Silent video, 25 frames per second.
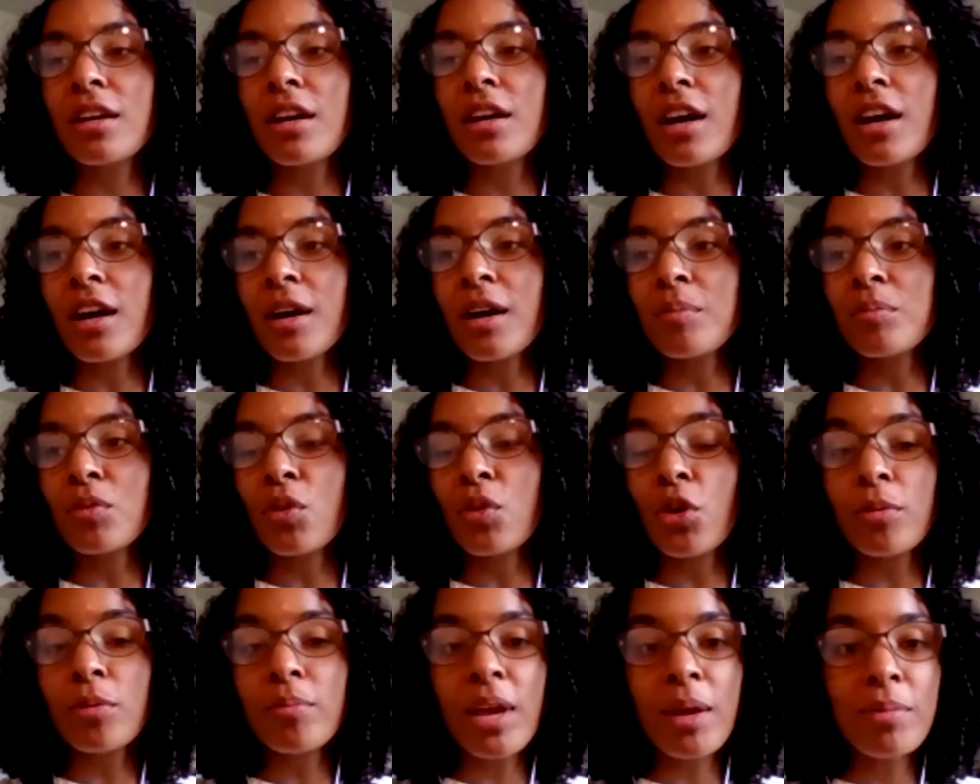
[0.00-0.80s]
Um,
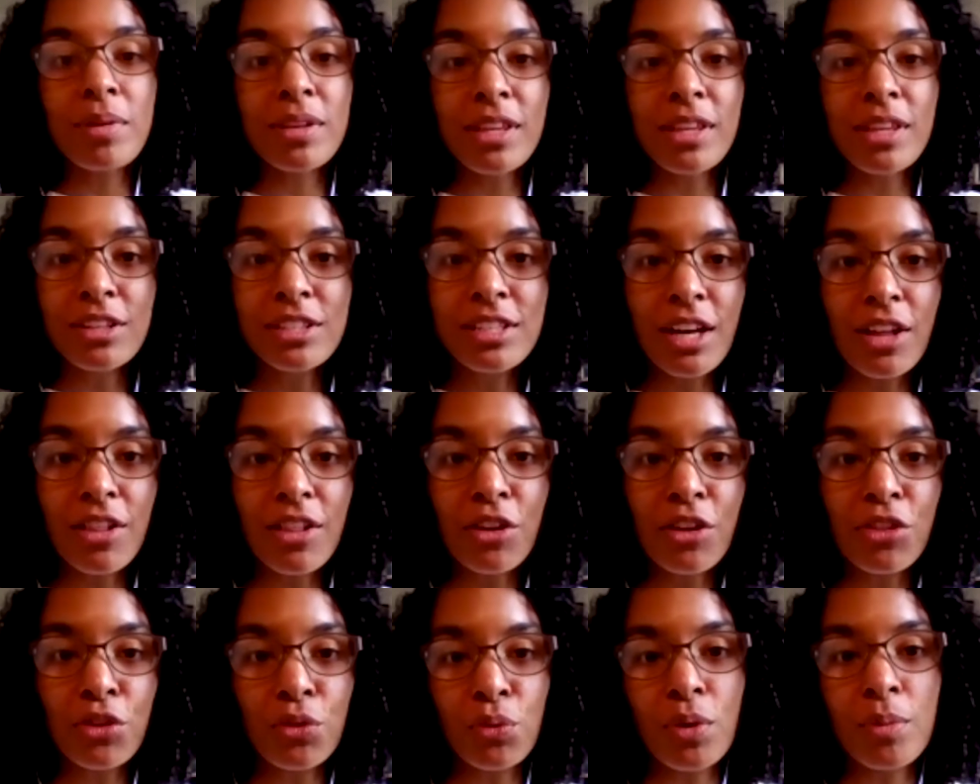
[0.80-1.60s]
or maybe they'll
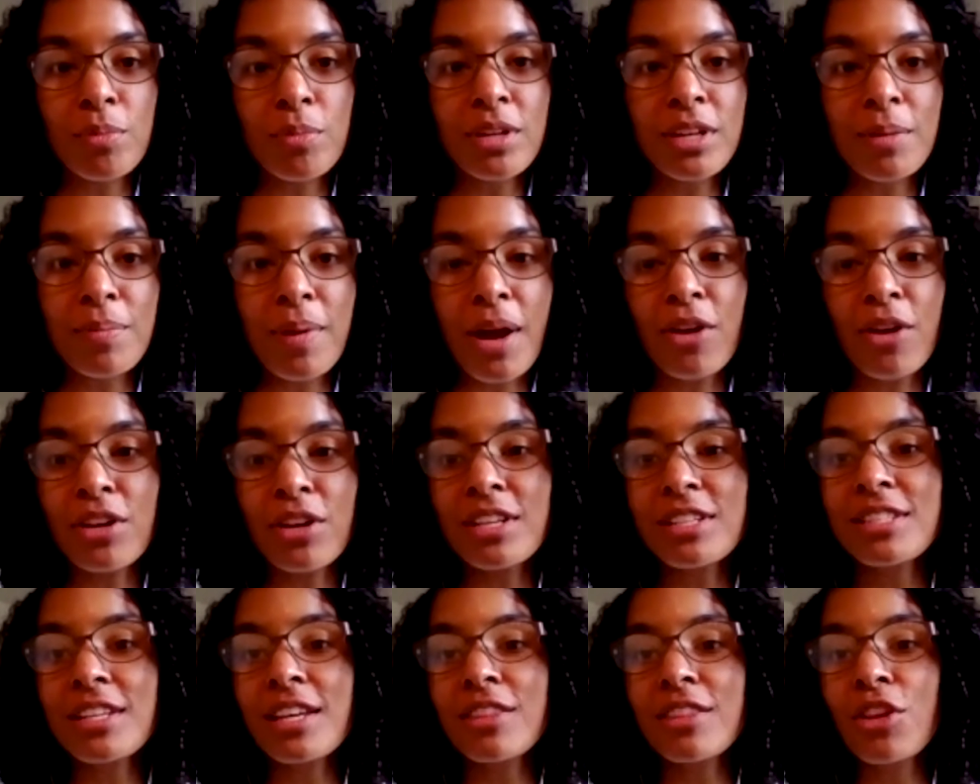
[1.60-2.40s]
tell other women about
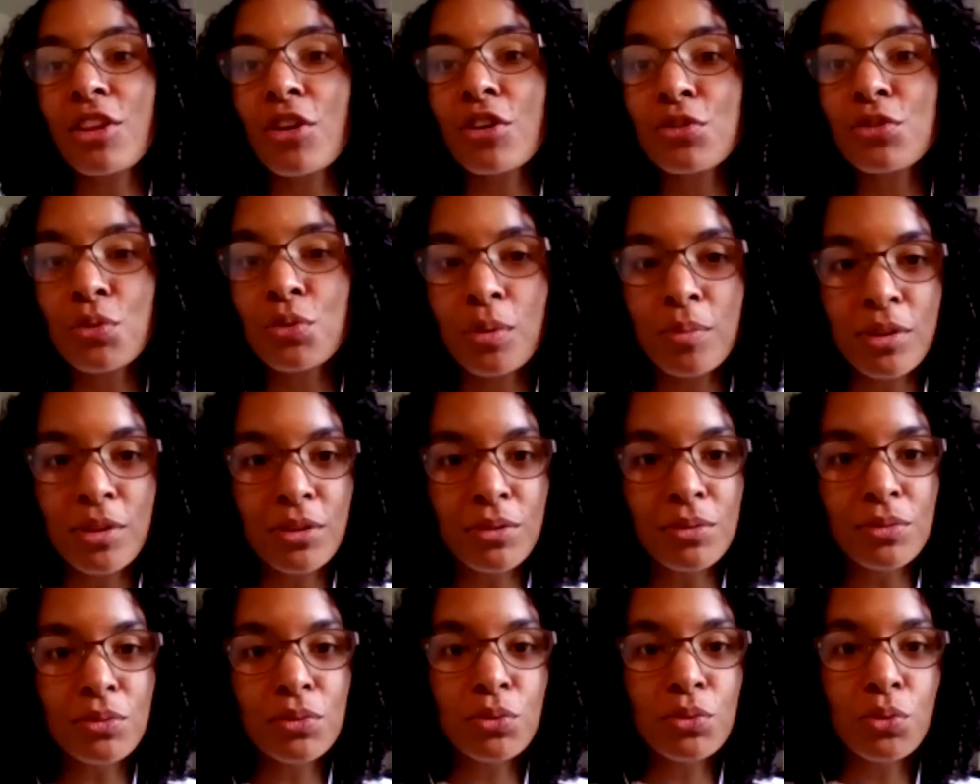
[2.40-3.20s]
us, and those
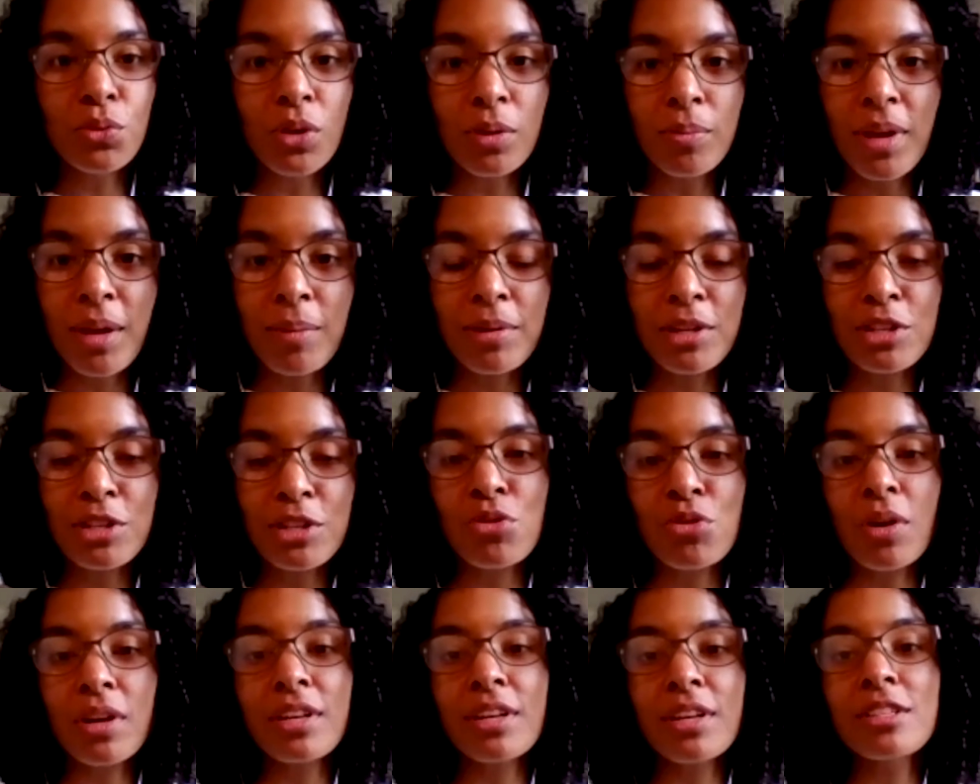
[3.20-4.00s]
women will maybe
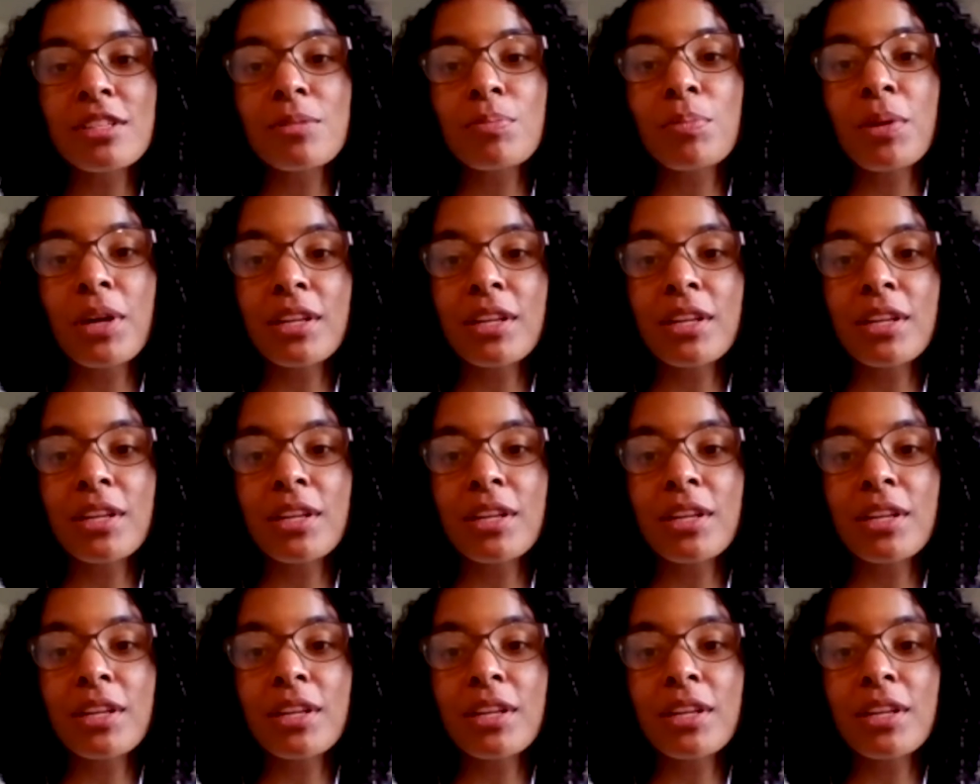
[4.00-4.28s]
join us.